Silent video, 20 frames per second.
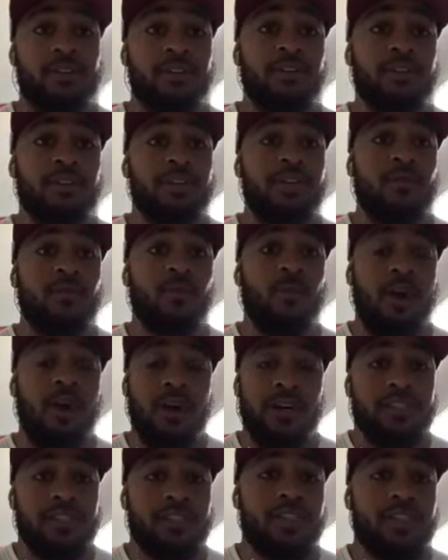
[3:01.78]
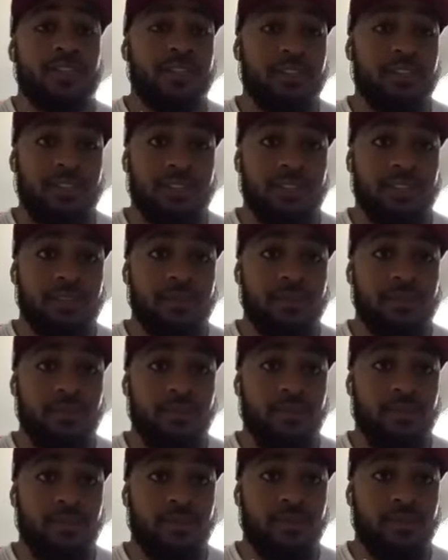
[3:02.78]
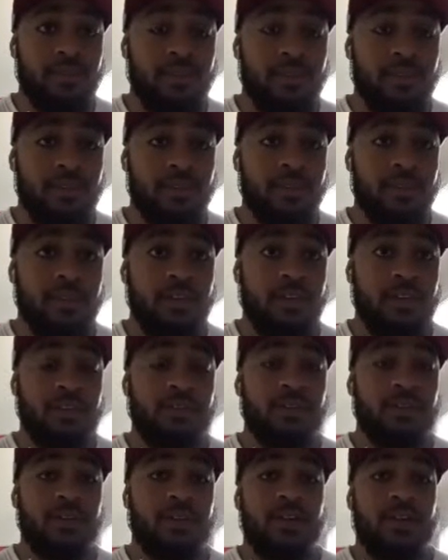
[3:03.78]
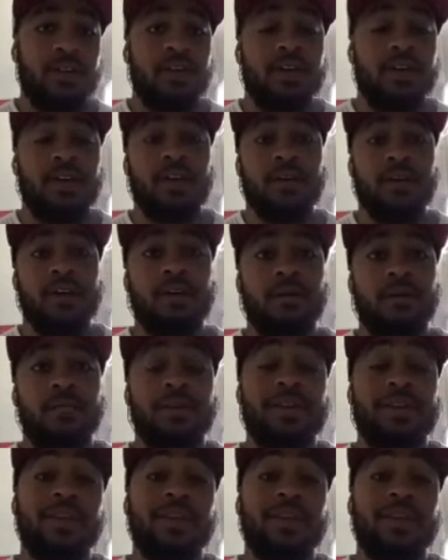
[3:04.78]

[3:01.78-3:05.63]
literally walks into shit, you know? Um,